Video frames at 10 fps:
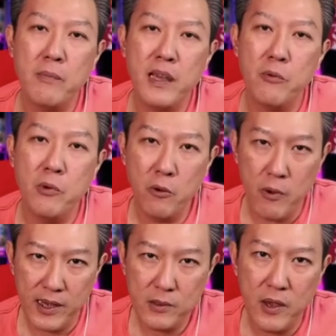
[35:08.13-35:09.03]
make a
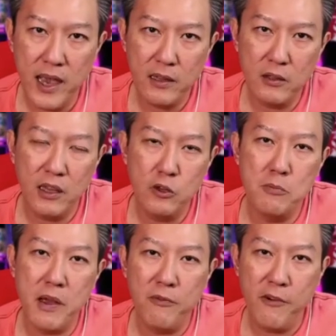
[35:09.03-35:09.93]
request to add into
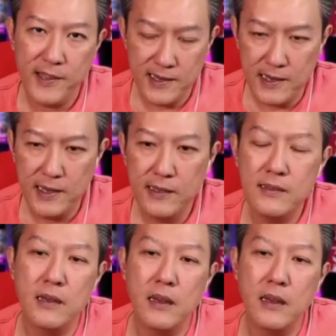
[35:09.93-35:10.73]
my friends list